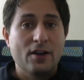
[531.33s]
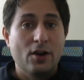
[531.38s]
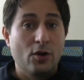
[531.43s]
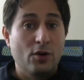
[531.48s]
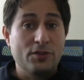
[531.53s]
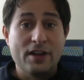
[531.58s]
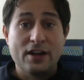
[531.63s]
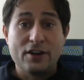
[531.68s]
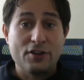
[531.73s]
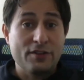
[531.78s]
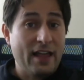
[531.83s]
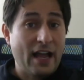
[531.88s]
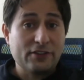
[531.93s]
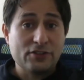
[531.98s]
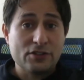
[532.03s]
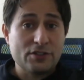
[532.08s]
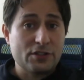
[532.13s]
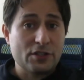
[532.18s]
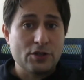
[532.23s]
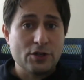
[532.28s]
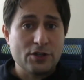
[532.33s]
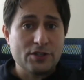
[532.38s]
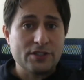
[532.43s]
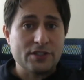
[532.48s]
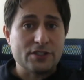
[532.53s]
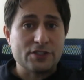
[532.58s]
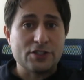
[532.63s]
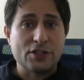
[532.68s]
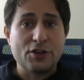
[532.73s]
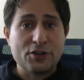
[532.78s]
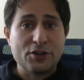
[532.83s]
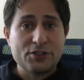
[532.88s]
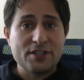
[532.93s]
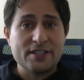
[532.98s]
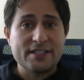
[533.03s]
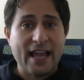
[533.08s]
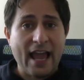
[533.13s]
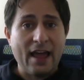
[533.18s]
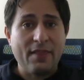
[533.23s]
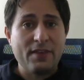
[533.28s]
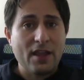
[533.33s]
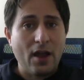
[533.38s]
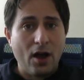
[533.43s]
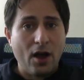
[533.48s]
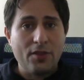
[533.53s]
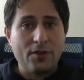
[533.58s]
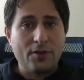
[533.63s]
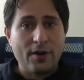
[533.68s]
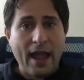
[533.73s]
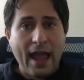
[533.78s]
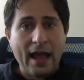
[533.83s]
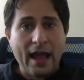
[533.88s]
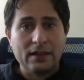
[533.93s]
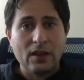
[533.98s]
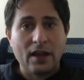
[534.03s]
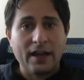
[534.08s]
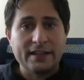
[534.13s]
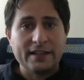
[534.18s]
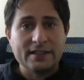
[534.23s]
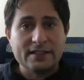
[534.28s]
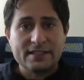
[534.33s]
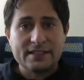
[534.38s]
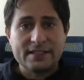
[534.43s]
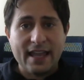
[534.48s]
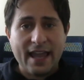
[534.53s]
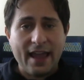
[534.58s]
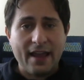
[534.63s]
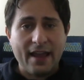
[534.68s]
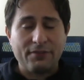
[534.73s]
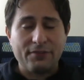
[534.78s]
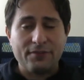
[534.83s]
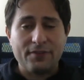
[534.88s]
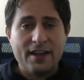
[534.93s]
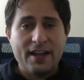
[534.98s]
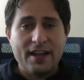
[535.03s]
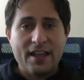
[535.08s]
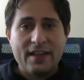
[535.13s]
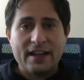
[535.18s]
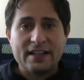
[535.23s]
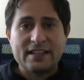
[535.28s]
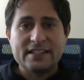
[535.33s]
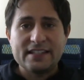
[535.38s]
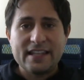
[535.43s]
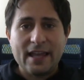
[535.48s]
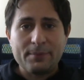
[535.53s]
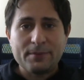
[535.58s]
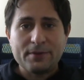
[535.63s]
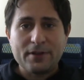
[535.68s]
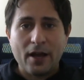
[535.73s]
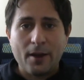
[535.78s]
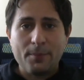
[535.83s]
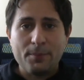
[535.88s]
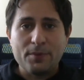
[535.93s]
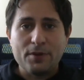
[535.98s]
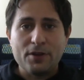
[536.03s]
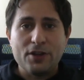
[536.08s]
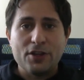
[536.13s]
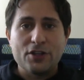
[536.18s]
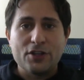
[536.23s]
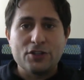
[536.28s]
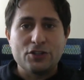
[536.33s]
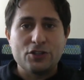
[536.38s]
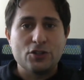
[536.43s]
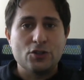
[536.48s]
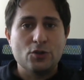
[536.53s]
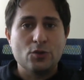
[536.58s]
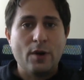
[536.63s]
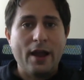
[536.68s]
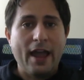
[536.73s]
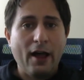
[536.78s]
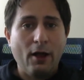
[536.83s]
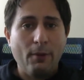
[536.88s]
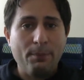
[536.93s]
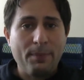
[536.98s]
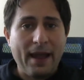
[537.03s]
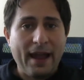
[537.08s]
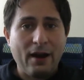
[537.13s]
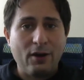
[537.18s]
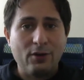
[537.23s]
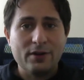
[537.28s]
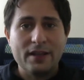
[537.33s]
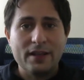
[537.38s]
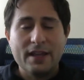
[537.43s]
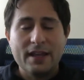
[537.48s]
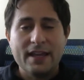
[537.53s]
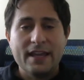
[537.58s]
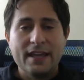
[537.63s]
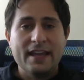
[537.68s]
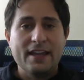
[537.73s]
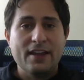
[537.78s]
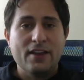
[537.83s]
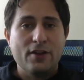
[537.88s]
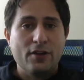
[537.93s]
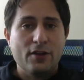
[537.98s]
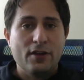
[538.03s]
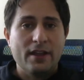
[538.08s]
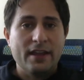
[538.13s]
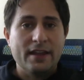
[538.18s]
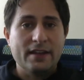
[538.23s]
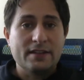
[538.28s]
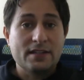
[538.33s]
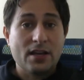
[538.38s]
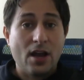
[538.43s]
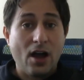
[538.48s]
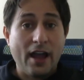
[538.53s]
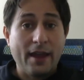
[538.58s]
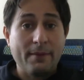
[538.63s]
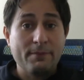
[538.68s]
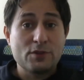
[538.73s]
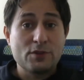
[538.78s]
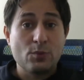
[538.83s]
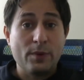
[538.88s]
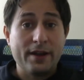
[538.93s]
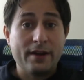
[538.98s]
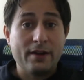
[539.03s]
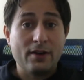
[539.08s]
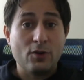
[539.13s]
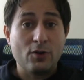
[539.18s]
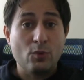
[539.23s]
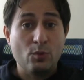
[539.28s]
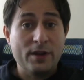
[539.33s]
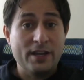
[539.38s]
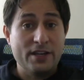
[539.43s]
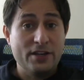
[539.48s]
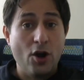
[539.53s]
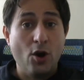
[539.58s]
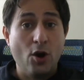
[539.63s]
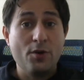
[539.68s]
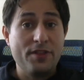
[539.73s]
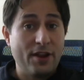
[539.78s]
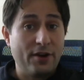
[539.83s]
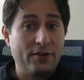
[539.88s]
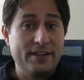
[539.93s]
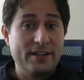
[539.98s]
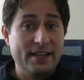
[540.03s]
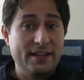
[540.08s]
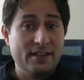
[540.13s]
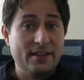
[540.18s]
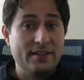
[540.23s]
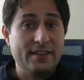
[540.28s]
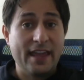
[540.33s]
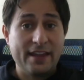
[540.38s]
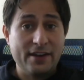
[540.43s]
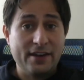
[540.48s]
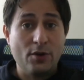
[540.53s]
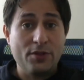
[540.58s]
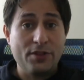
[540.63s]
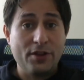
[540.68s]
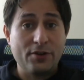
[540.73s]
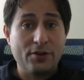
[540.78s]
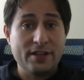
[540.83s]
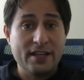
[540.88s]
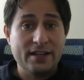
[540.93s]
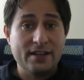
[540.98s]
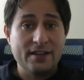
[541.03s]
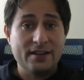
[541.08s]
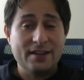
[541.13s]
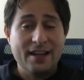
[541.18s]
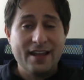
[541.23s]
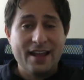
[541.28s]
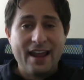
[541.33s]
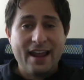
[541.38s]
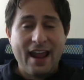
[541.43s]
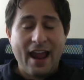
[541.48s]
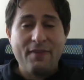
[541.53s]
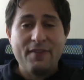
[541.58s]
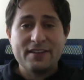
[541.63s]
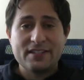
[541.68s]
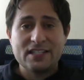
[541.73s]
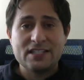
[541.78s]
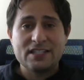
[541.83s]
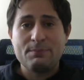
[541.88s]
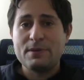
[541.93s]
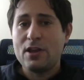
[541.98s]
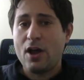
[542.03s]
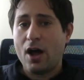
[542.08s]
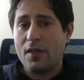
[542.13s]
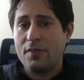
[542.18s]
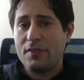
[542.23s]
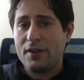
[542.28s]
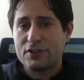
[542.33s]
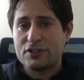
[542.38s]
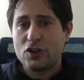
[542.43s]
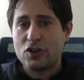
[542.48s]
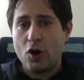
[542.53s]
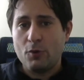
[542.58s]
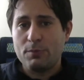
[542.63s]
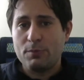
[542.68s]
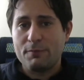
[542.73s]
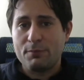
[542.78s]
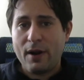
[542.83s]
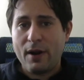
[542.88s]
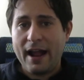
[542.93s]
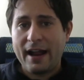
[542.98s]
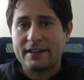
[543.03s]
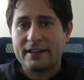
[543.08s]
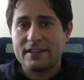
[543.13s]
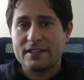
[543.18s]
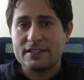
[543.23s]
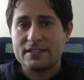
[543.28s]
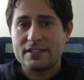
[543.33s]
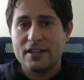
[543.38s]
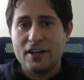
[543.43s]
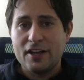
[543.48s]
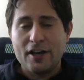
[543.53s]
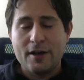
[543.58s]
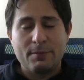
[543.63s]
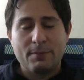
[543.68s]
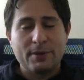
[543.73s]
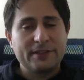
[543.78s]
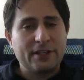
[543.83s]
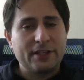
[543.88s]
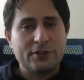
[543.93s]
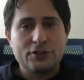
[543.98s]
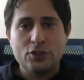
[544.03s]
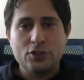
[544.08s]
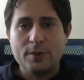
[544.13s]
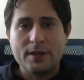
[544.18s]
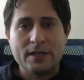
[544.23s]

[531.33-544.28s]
not just the nurses and the other allied staff that stepped up to help out in times where we know they're needed, they know they're needed, and this is beyond their scope of practice, but they're doing